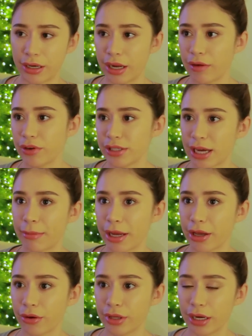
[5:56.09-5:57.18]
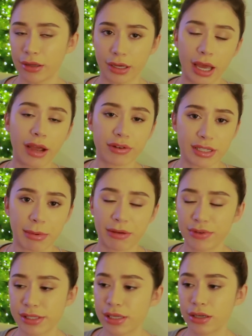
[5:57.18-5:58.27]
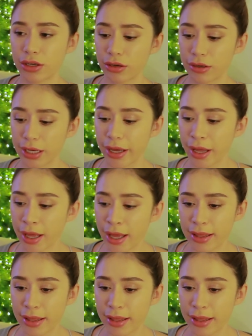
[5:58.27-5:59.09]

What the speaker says: and every time I go there, like every time I visited Korea,